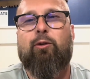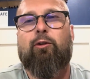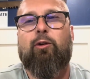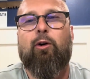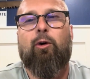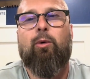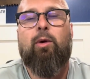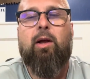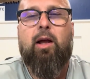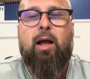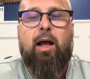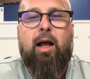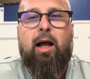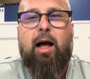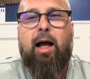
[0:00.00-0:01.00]
So
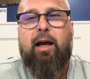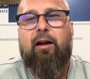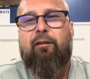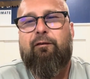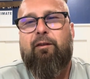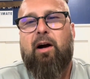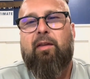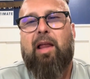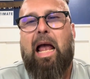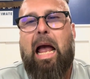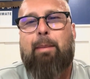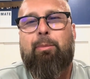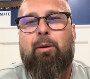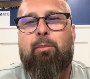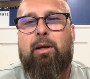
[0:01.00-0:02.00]
I got to find the
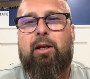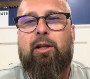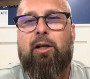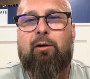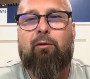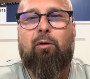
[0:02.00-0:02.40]
happy medium